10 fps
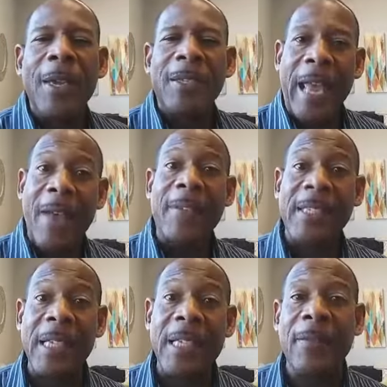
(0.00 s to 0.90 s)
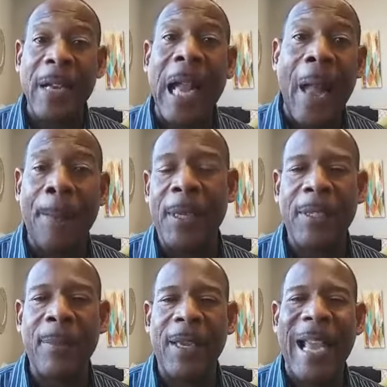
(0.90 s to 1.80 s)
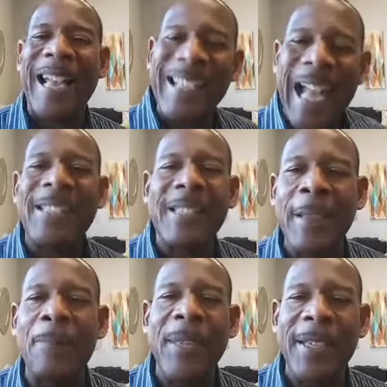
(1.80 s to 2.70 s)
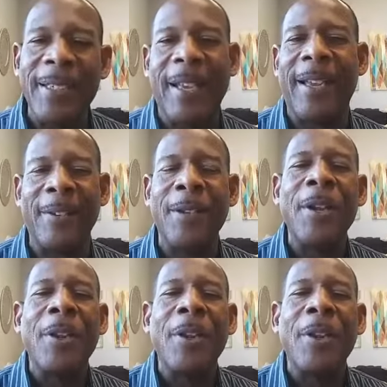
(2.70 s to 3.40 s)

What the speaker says: to have a sense of accomplishment. I got something done.